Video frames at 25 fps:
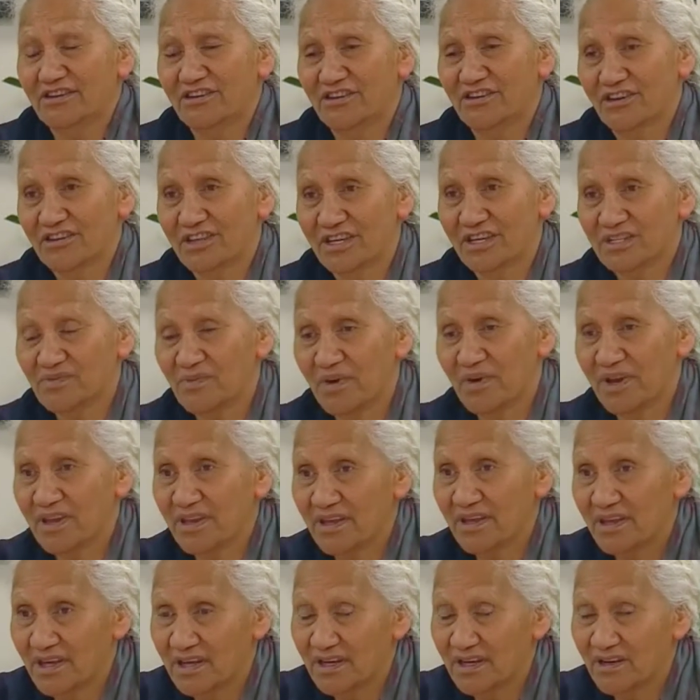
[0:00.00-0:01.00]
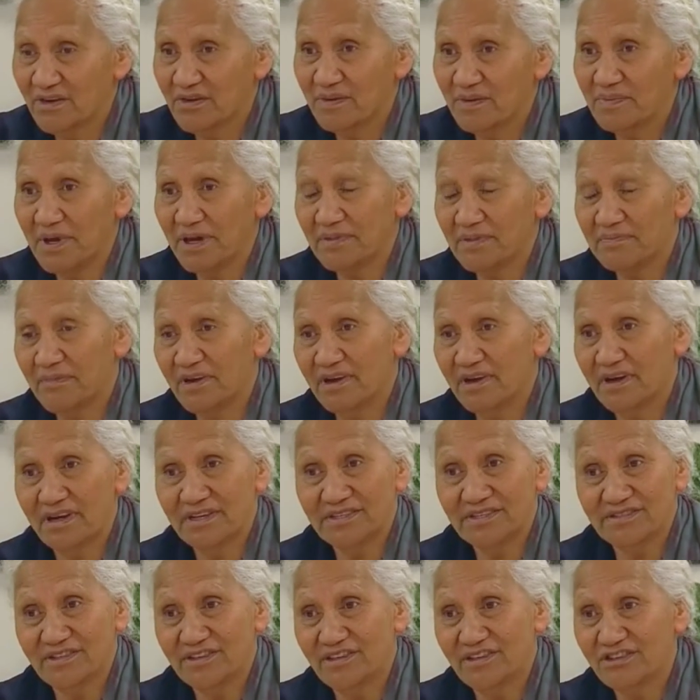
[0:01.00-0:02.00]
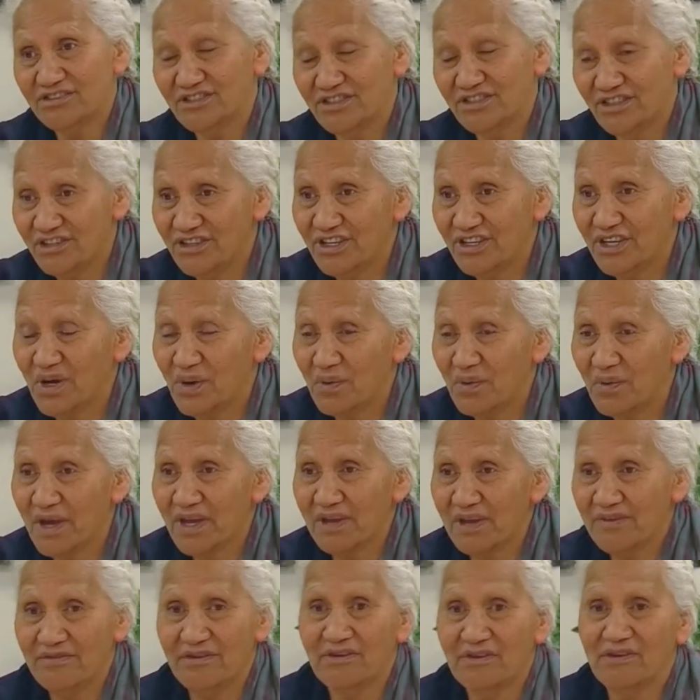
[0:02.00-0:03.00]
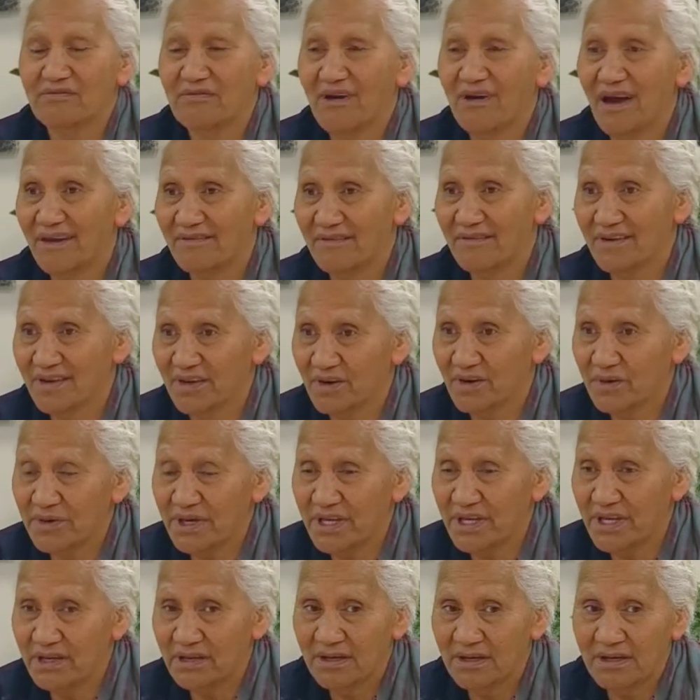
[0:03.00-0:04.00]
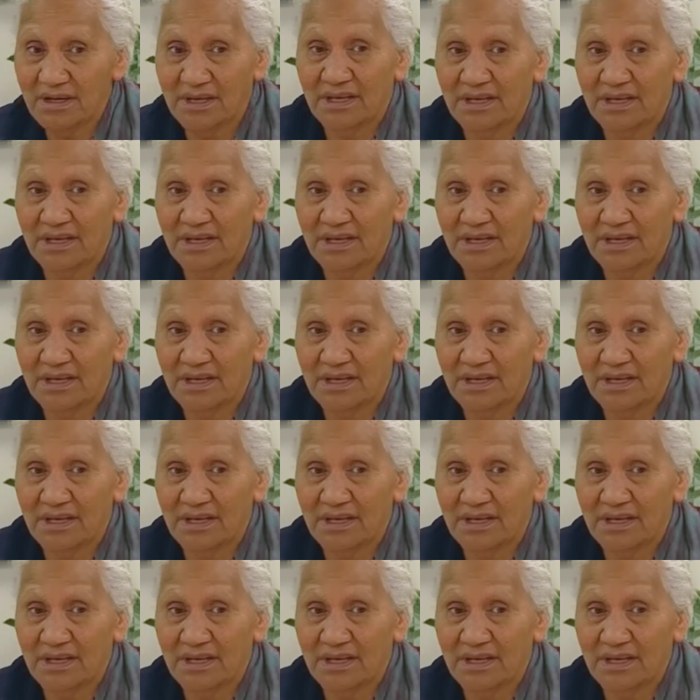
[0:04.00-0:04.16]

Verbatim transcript: You know, that's one thing I know about marae is they don't turn you away if you arrive at a hui.